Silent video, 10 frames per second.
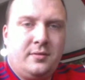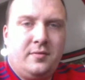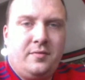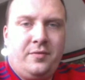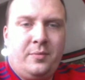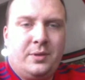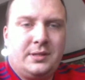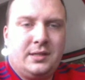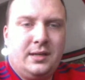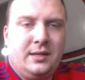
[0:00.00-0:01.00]
For
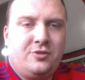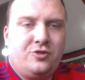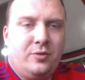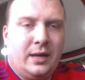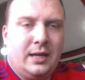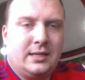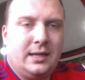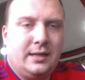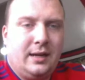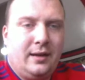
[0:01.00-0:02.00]
potential, and as I
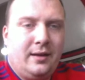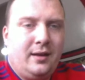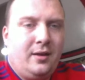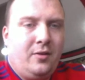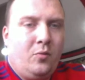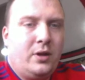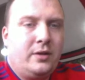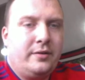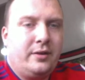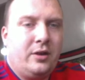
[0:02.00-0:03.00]
said,
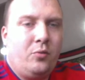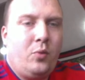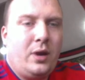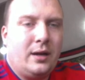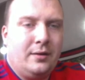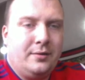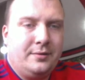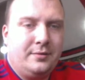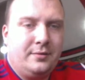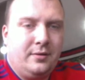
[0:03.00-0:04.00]
the winner
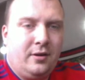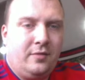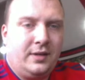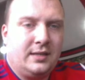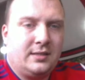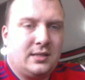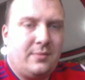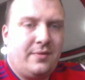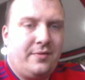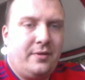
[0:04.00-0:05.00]
of this
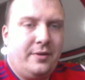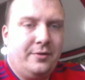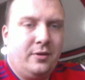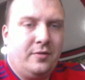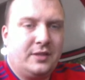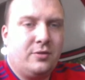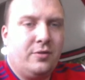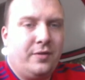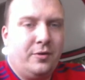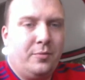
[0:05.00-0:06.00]
semi-final, of this
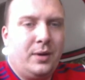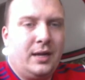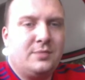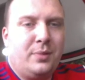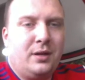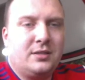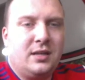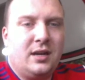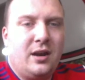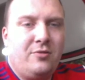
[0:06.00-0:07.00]
quarterfinal, plays
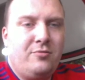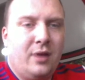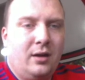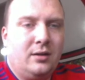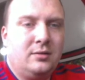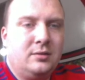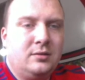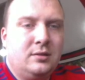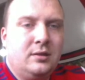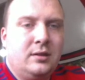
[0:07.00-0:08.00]
Barcelona
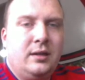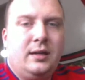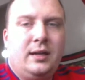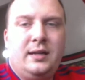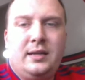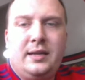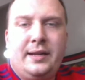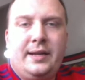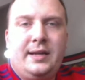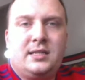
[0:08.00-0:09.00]
in
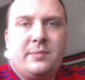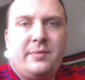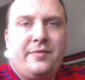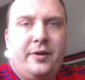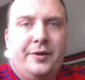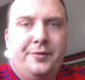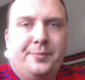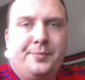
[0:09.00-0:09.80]
the semi-final.